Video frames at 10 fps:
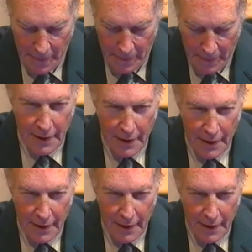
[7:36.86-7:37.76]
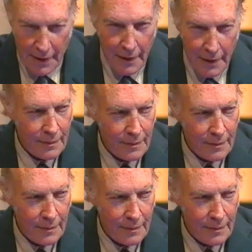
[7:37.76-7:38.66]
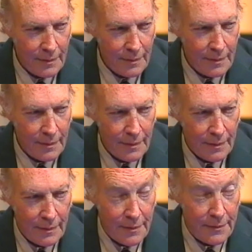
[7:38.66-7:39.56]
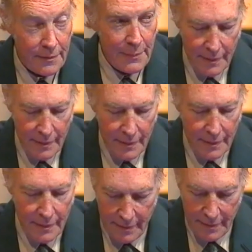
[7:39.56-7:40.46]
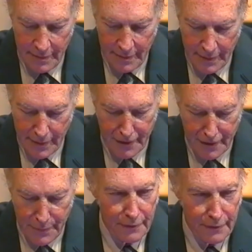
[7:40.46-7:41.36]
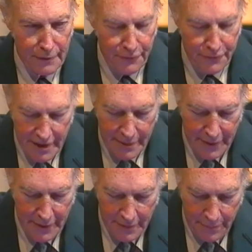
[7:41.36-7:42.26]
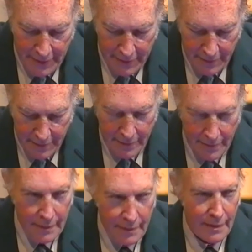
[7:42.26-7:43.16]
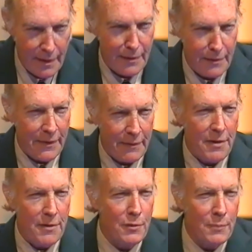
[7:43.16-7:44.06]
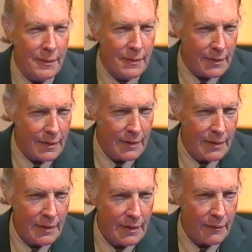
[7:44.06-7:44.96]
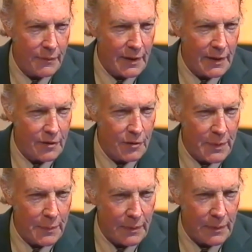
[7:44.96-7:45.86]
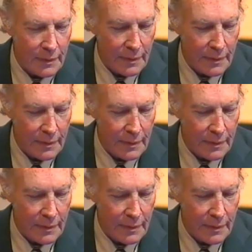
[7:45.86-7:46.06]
face of the English. This demon is the spirit of freedom and independence, the very numen of the English people.